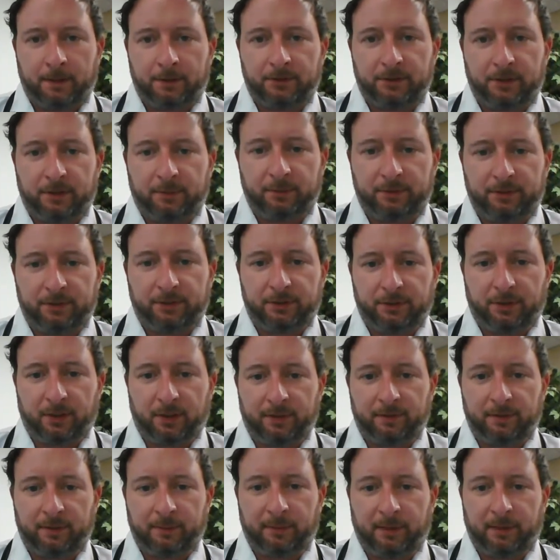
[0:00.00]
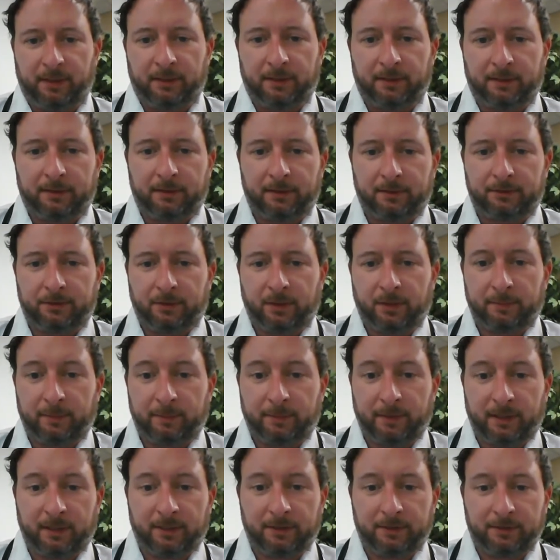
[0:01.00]
Jim was a charming man
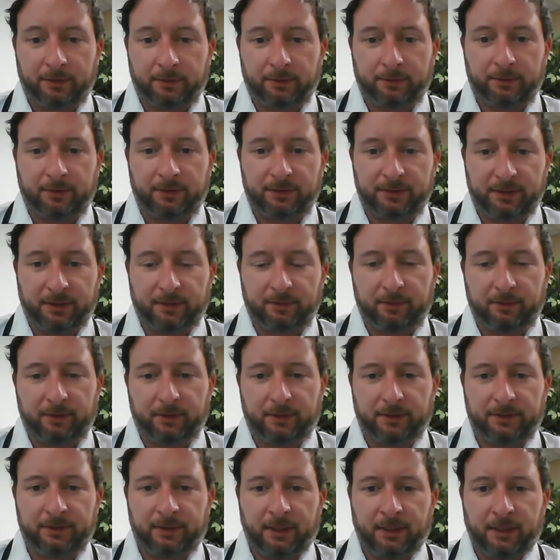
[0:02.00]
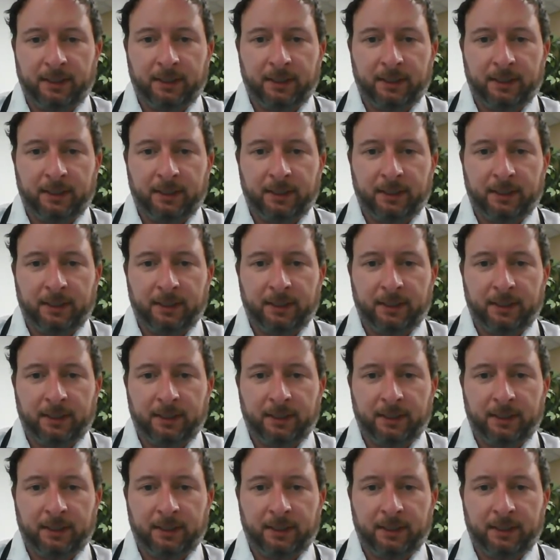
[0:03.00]
in his early 70s.